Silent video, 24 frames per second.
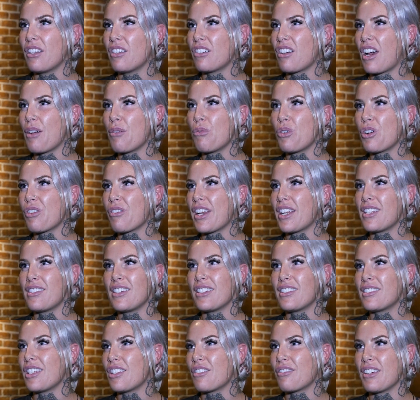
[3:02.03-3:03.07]
Look, I walk around
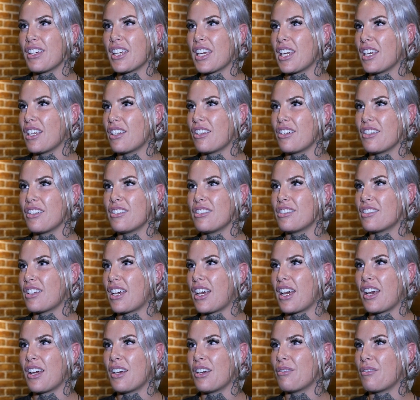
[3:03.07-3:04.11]
63 kilos.
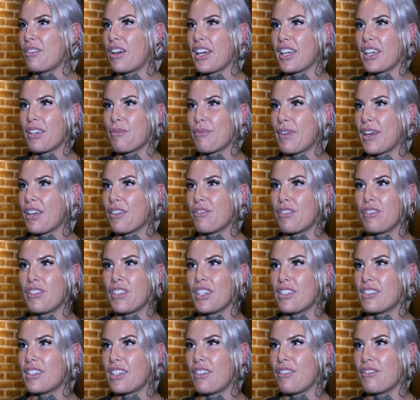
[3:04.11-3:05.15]
I can make
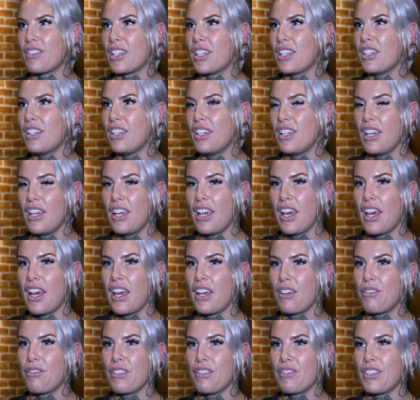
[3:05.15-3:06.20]
57.
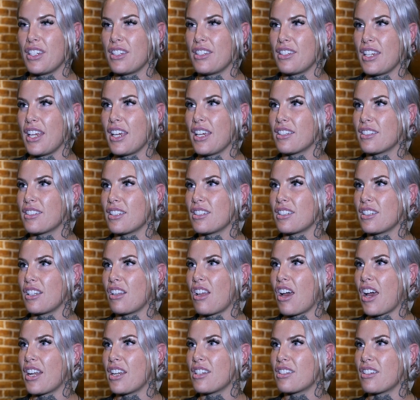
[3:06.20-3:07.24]
56, that's the
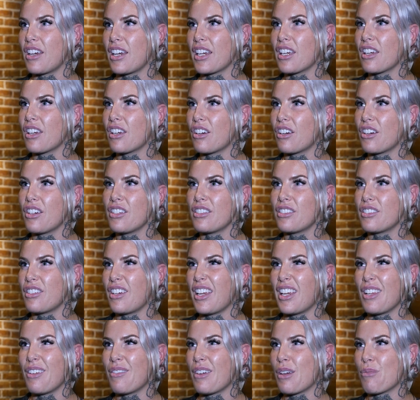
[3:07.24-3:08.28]
lightest I can go. So
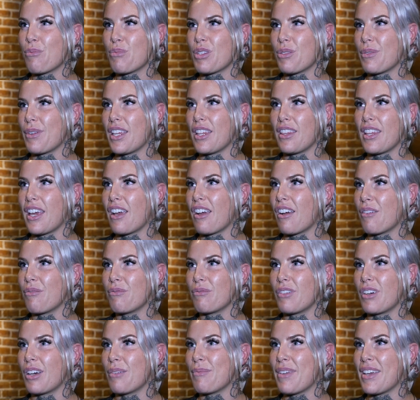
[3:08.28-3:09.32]
anywhere between there,
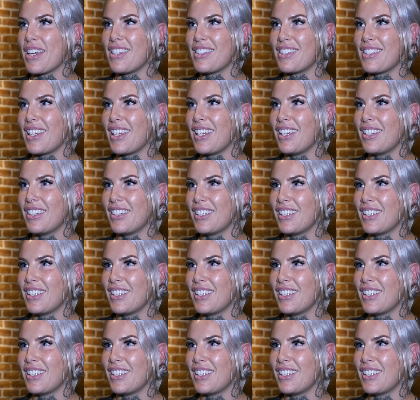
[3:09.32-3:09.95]
I'm easy.